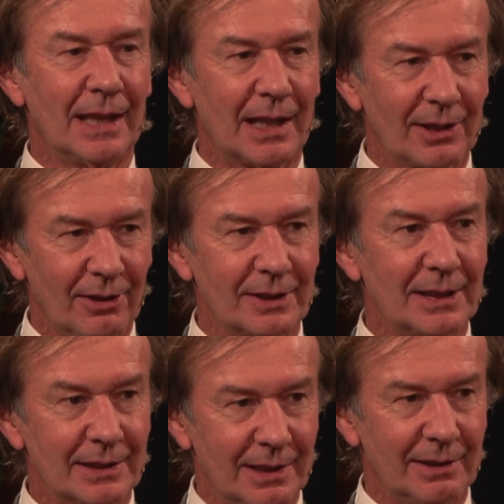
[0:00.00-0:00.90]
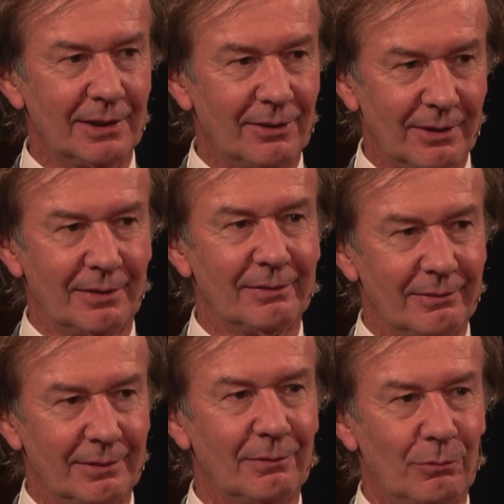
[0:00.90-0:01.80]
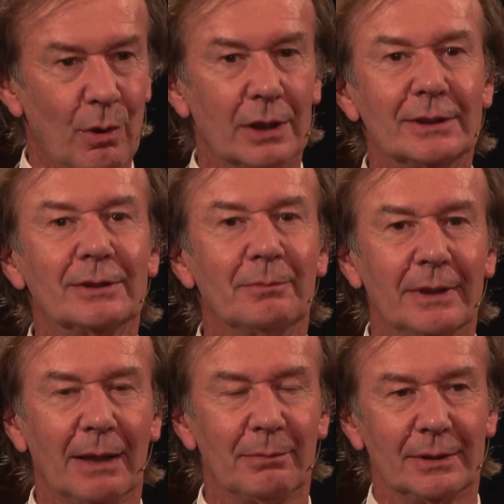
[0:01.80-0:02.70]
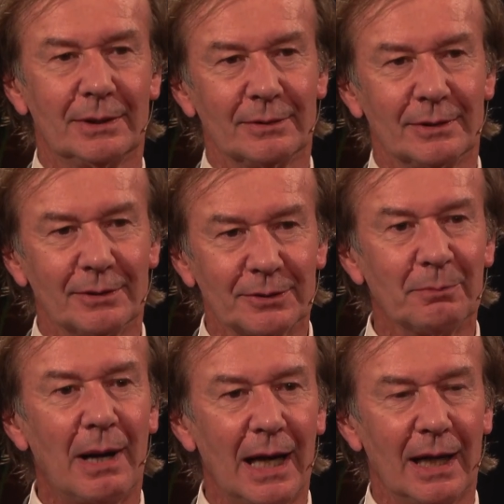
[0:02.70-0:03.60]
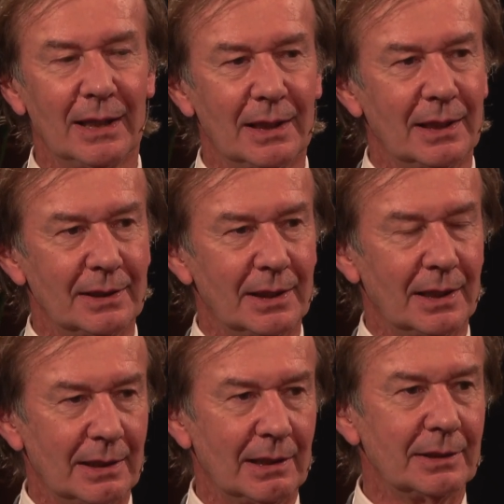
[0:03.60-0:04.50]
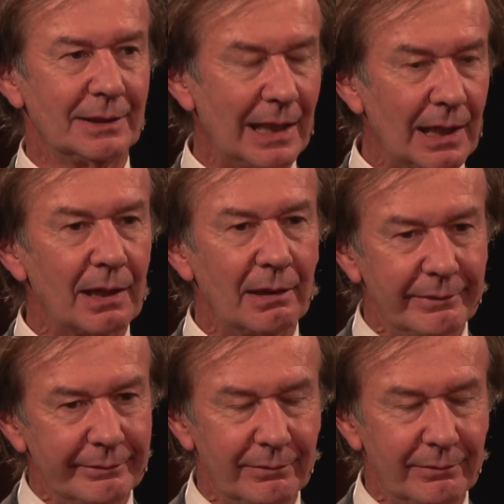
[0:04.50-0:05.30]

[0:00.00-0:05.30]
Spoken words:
younger that want to be able to smile, and they are